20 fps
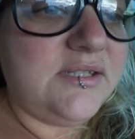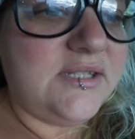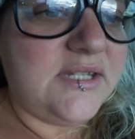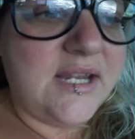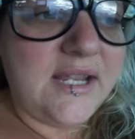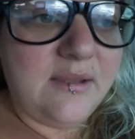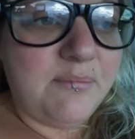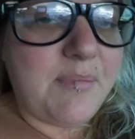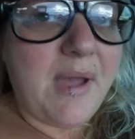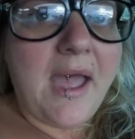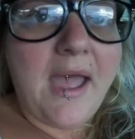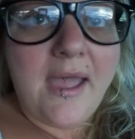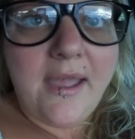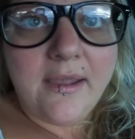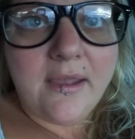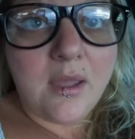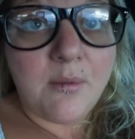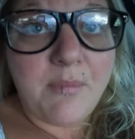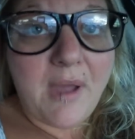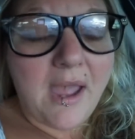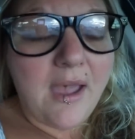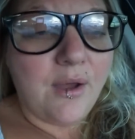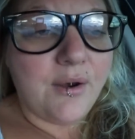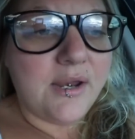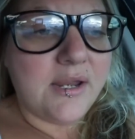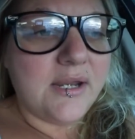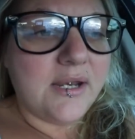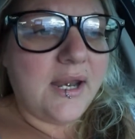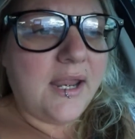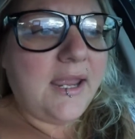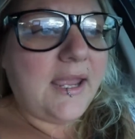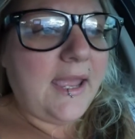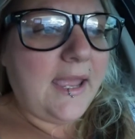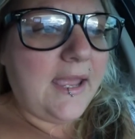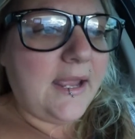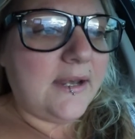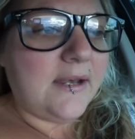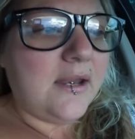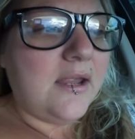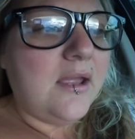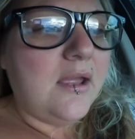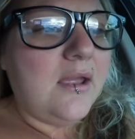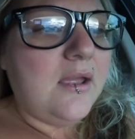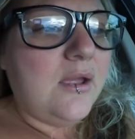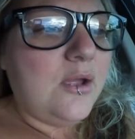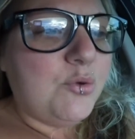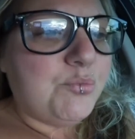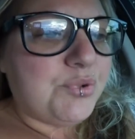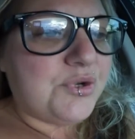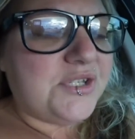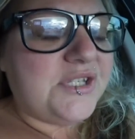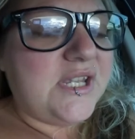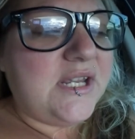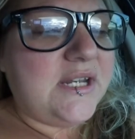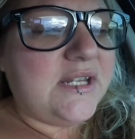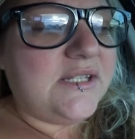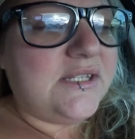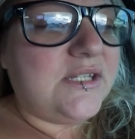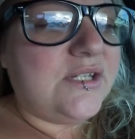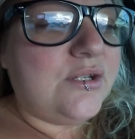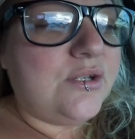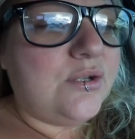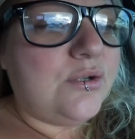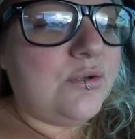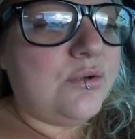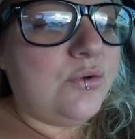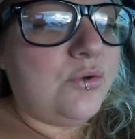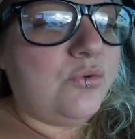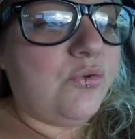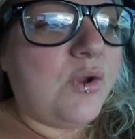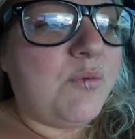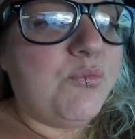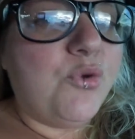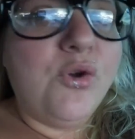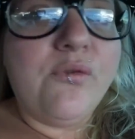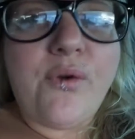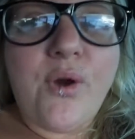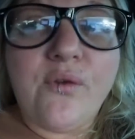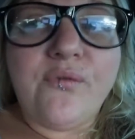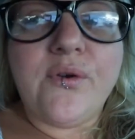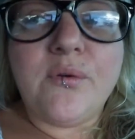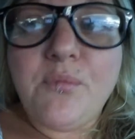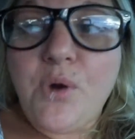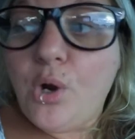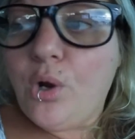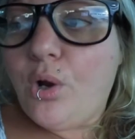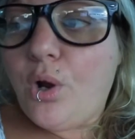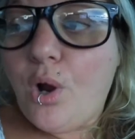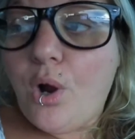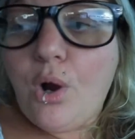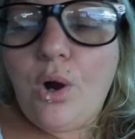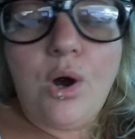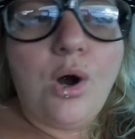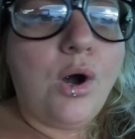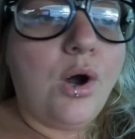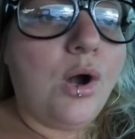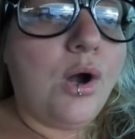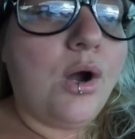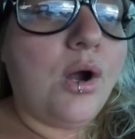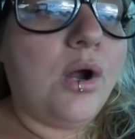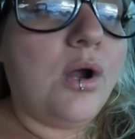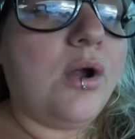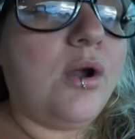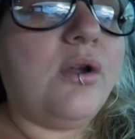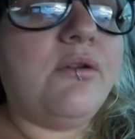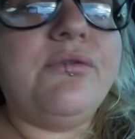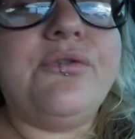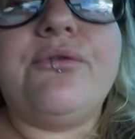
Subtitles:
dickbag about it and proceeded to remove her from her car,